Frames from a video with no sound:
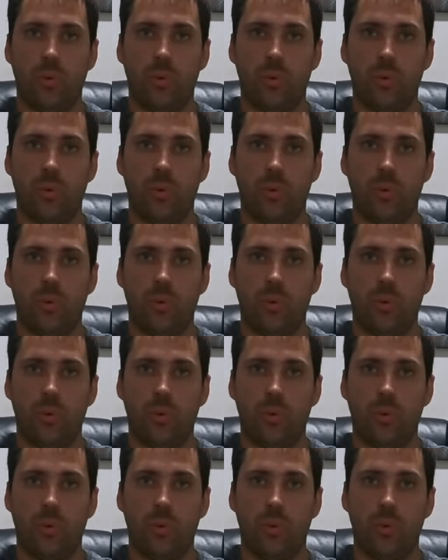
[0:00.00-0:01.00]
that
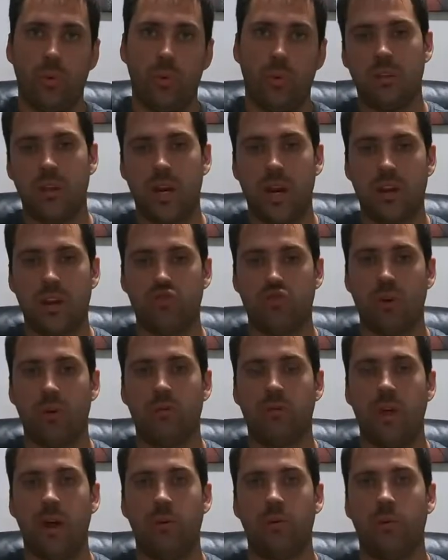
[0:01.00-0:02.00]
I drove
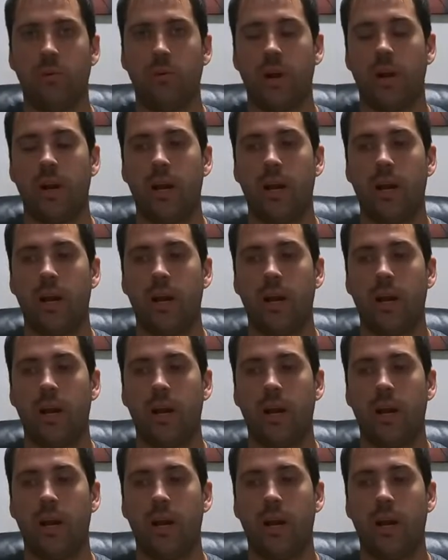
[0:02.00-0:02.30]
that one around.